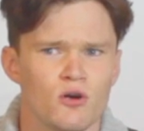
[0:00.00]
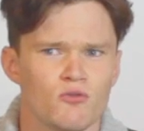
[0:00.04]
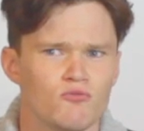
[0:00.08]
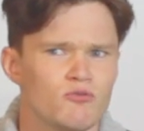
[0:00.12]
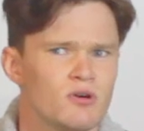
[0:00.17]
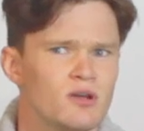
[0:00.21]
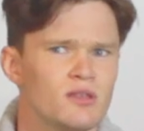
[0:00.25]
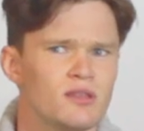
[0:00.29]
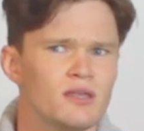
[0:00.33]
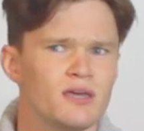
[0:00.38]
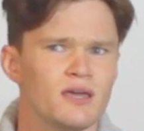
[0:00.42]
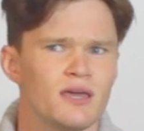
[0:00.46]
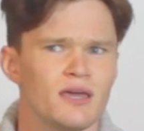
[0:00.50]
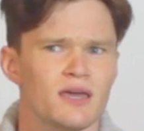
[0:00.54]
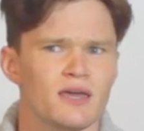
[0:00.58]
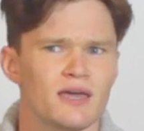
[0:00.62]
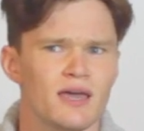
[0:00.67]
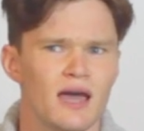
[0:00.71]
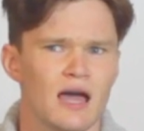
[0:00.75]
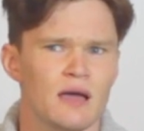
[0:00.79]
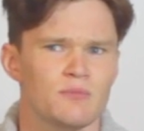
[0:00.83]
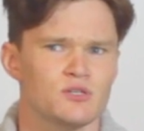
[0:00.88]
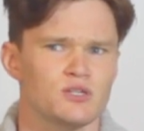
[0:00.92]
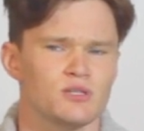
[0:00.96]
really
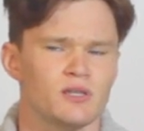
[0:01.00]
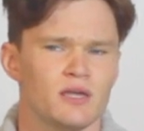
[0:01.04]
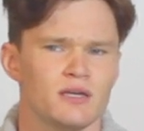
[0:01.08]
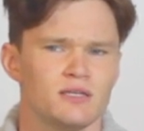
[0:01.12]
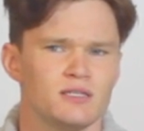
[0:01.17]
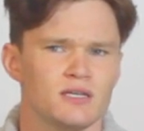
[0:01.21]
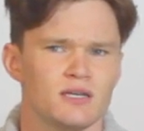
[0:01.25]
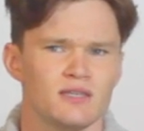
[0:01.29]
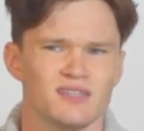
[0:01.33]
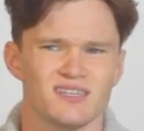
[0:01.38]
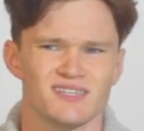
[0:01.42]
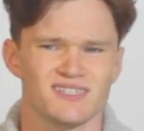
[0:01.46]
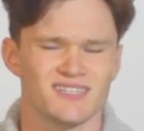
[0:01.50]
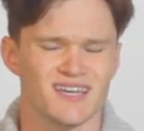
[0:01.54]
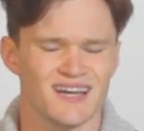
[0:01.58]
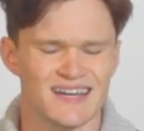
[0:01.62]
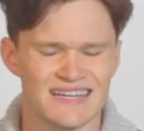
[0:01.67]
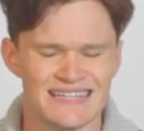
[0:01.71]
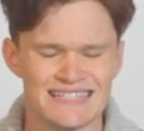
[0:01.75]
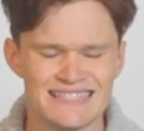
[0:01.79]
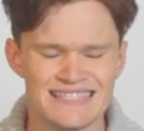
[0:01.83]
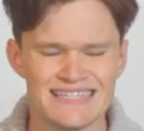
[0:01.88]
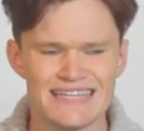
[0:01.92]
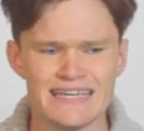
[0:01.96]
encapsulating this
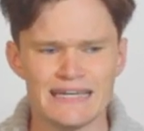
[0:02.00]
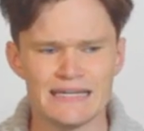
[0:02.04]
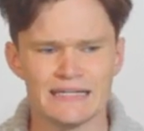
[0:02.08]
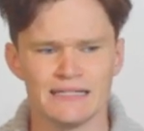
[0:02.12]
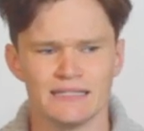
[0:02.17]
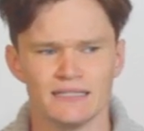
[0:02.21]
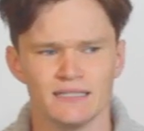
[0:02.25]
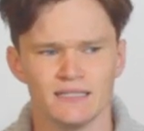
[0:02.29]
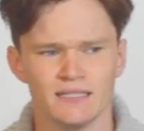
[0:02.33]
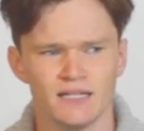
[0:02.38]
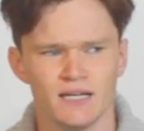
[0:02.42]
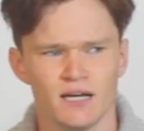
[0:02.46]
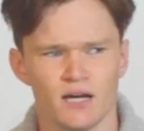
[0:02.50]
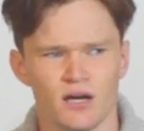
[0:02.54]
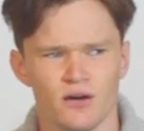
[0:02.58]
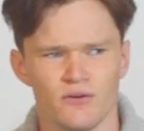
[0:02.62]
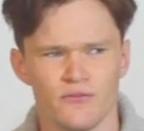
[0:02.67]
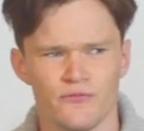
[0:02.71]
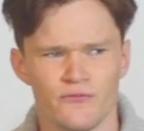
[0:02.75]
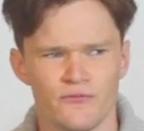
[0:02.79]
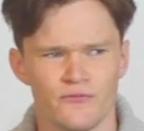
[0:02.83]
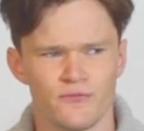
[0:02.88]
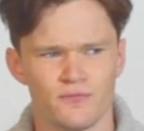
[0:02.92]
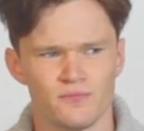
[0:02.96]
idea
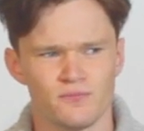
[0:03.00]
of,